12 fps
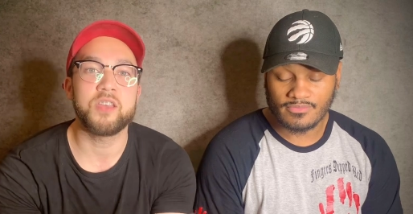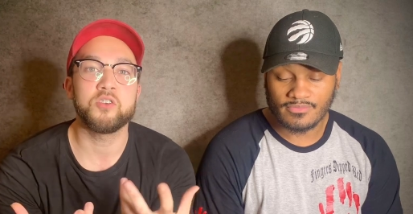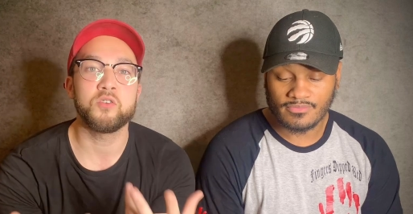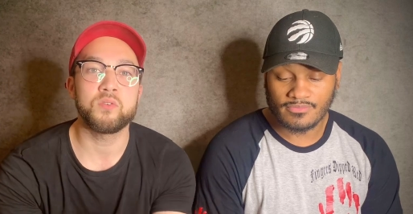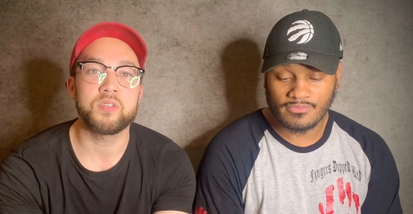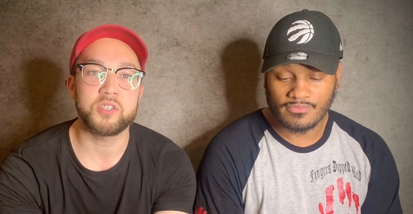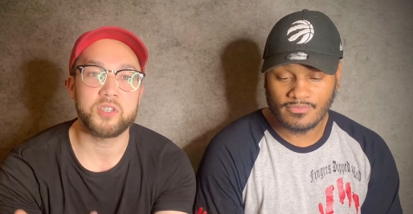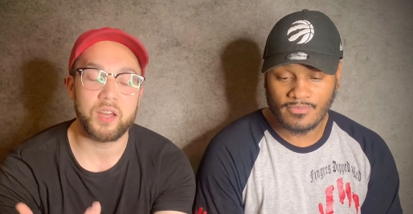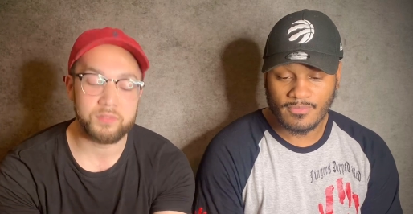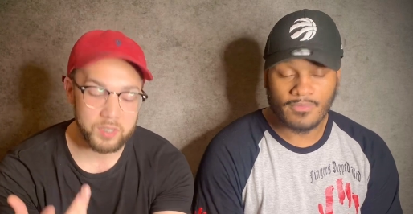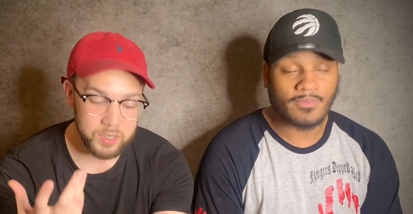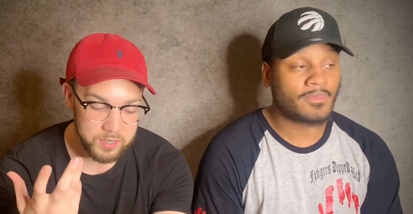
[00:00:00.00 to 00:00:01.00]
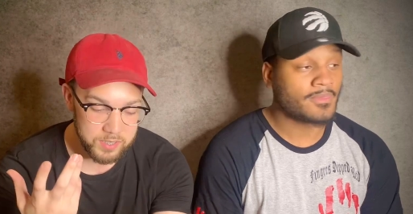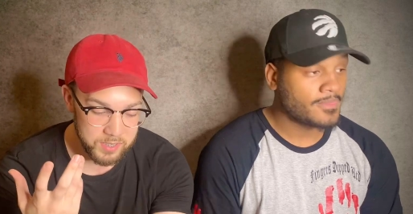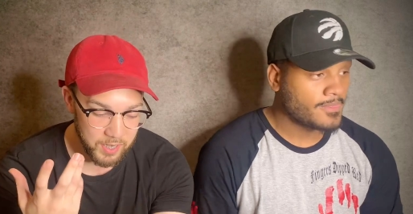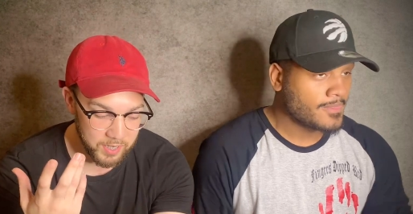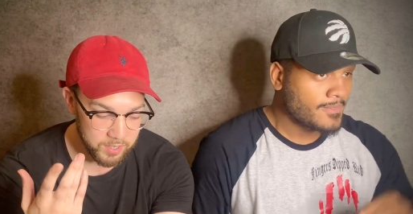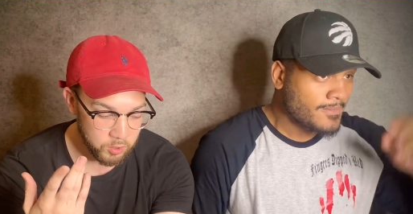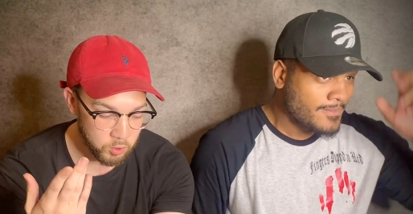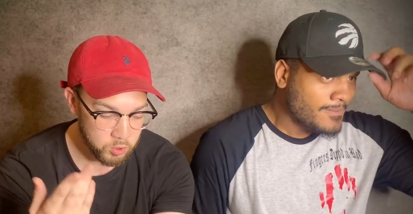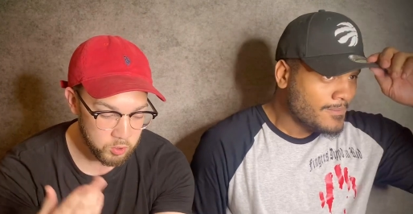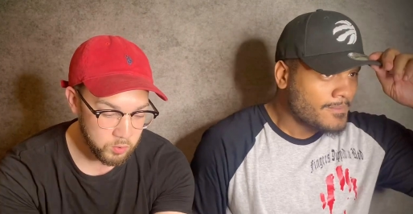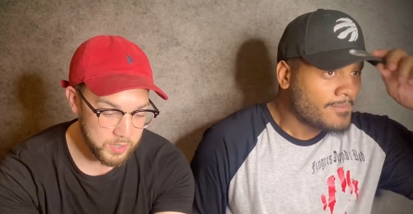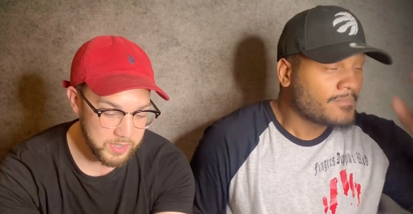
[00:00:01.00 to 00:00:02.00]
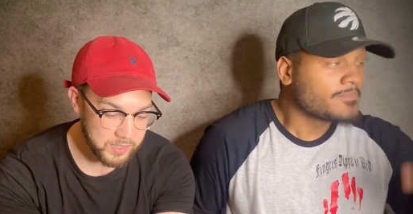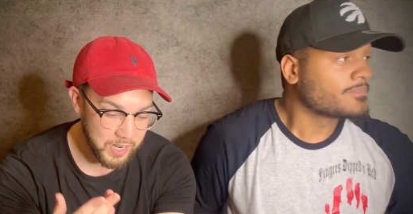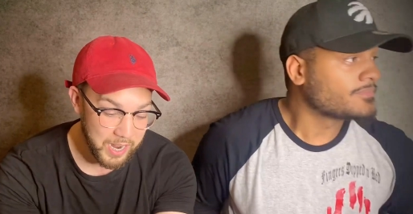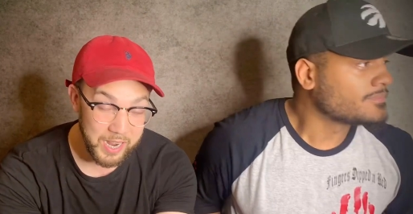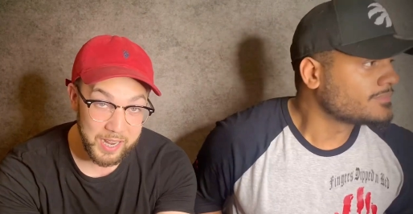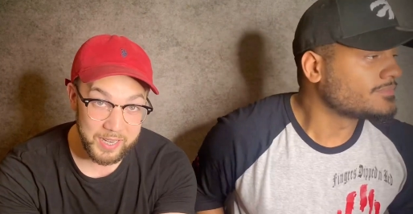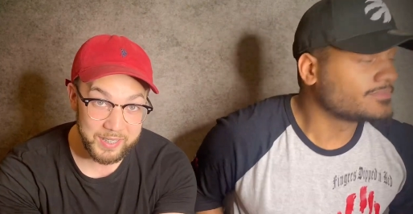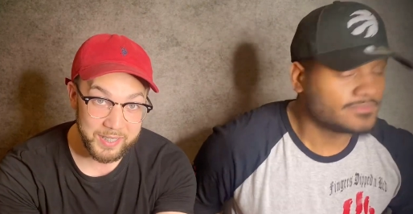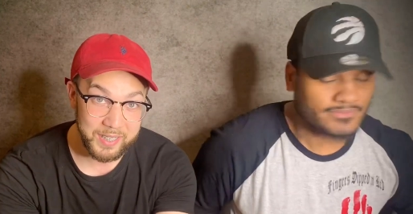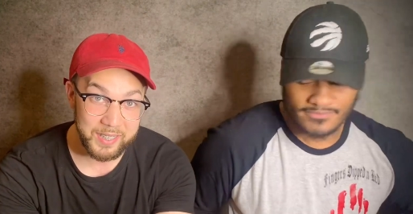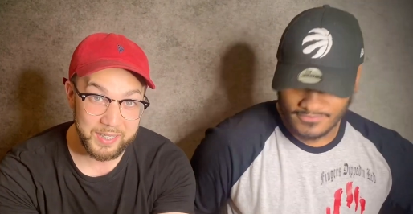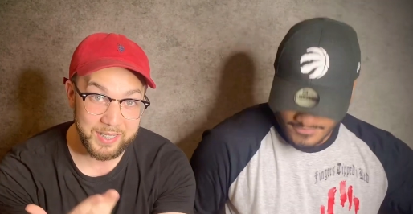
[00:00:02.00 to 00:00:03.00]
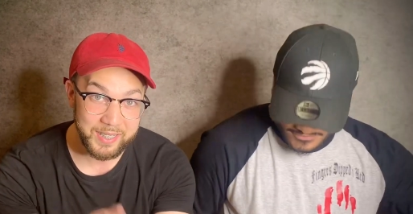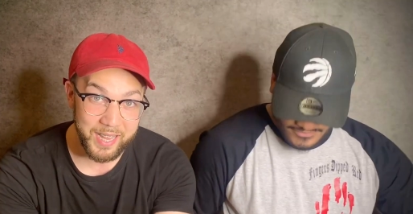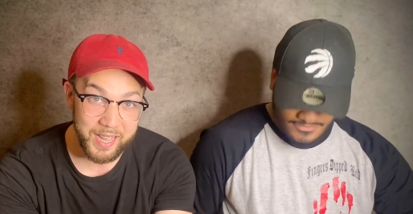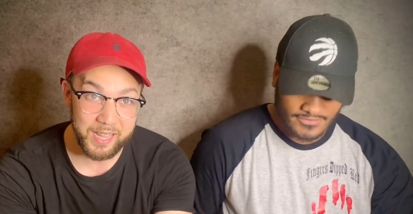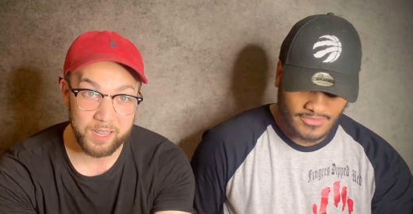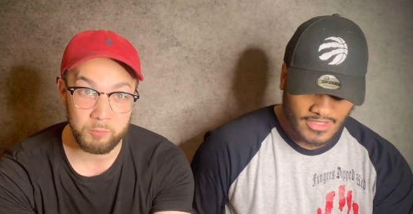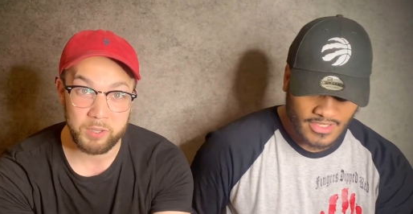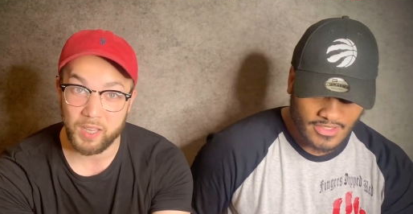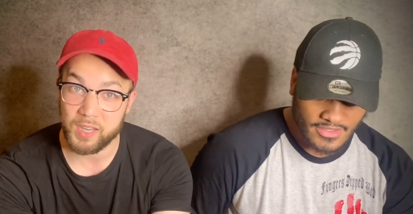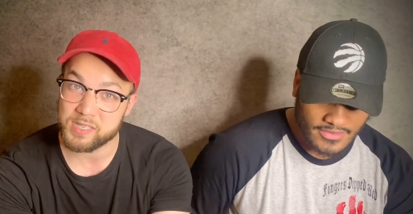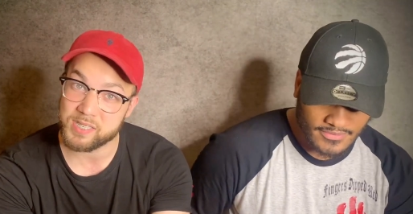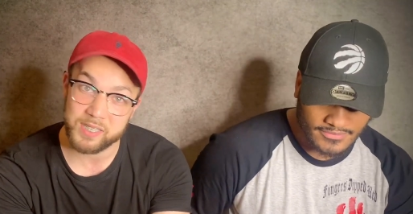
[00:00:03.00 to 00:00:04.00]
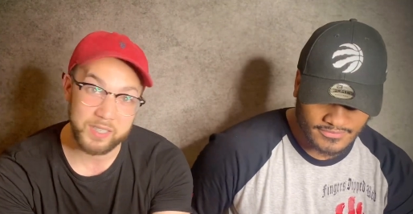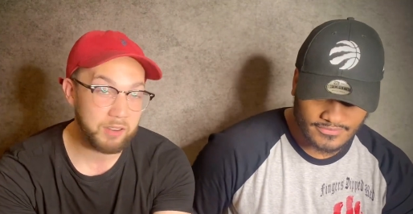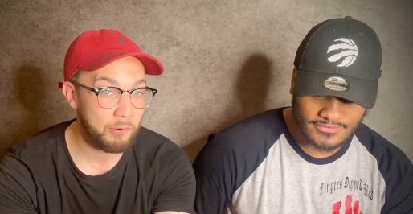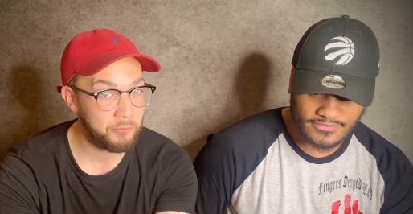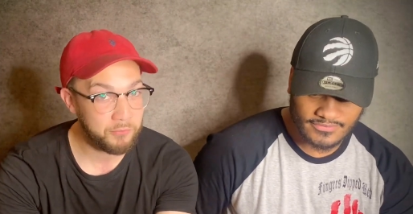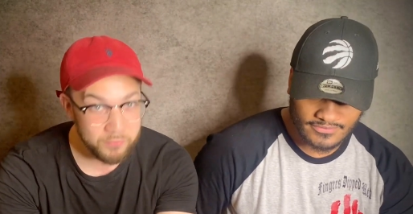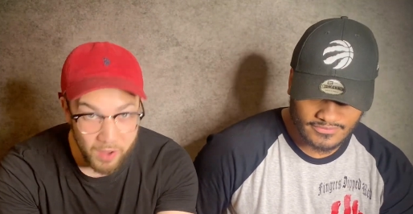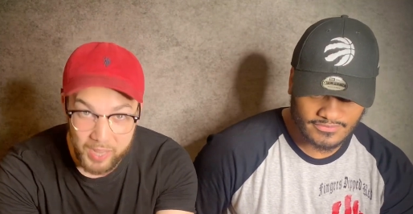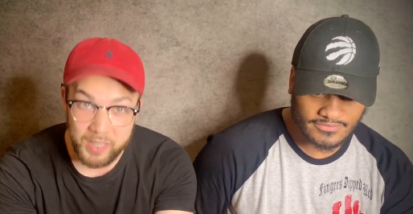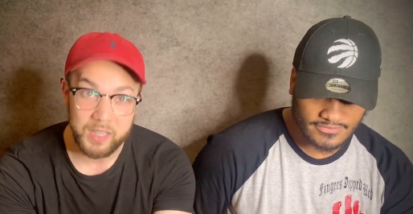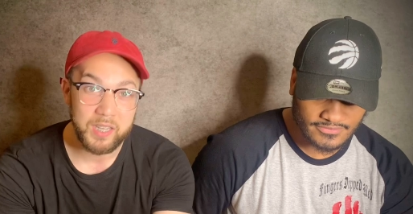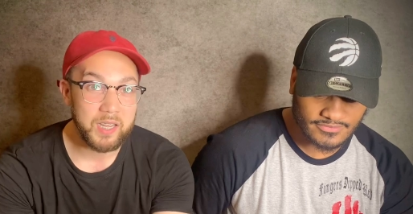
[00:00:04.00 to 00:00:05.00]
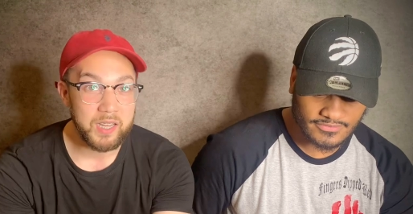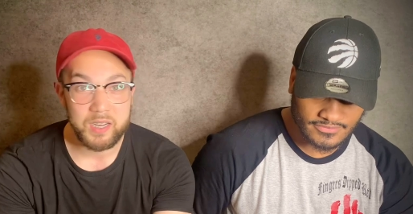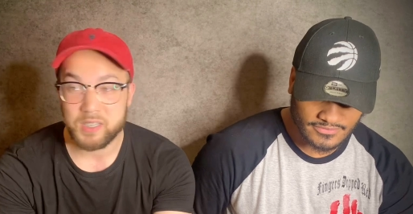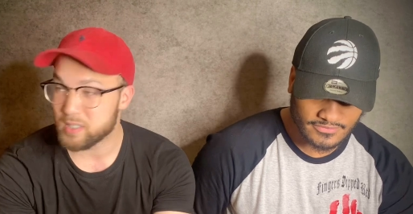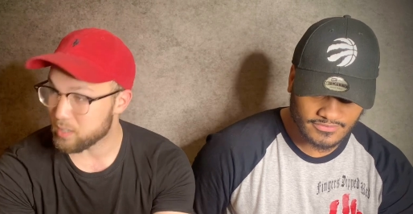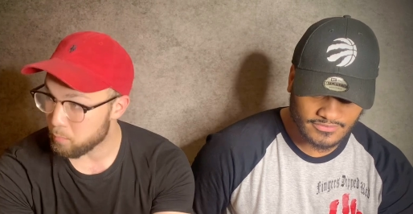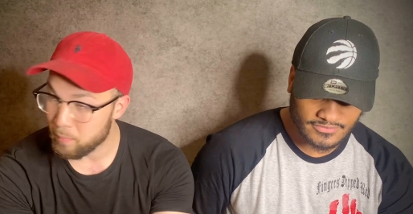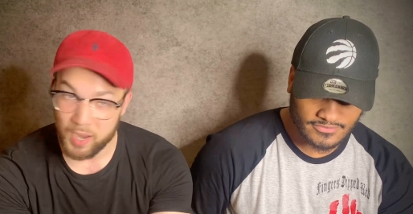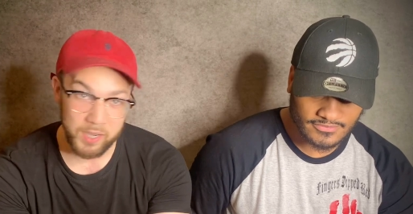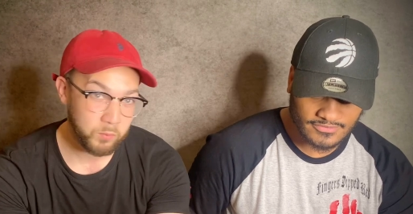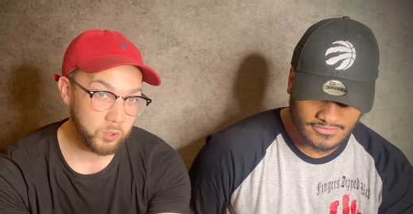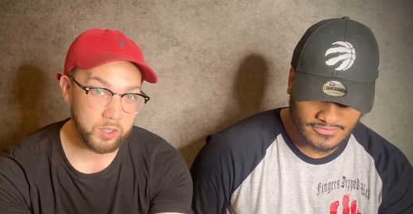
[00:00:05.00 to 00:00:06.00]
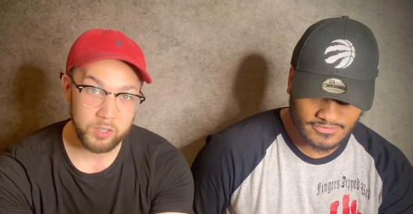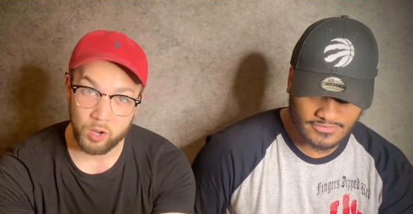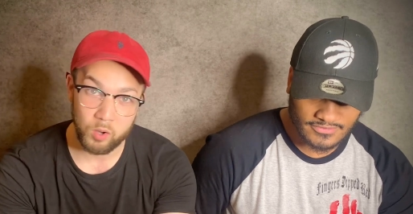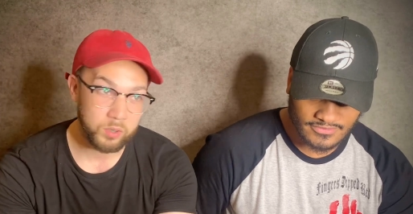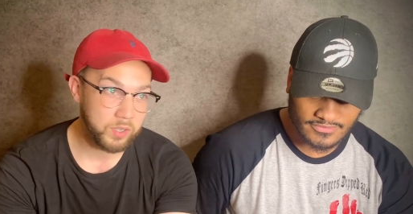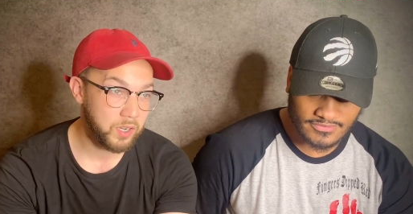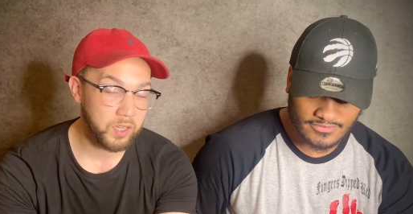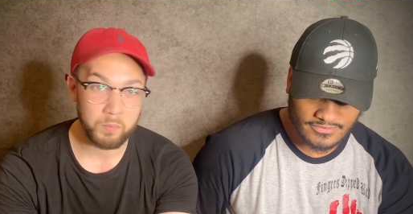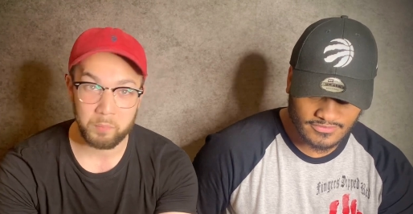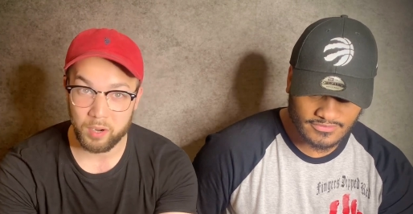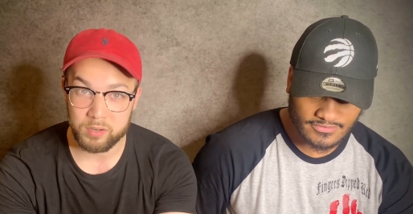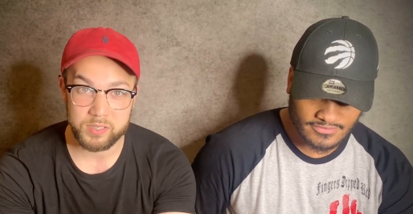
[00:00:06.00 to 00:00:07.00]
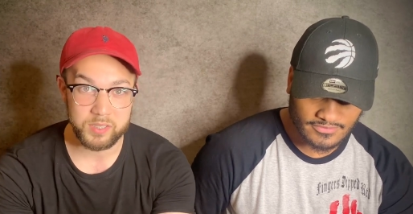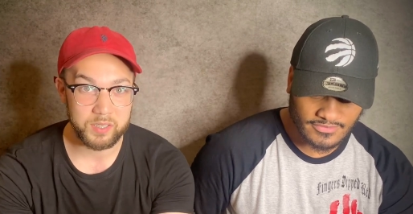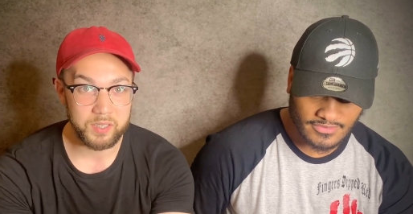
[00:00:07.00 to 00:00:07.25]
Speaker 1: do this. You have to understand who is God at the end of the day. We can't sit there and fight because somebody want to go with another person.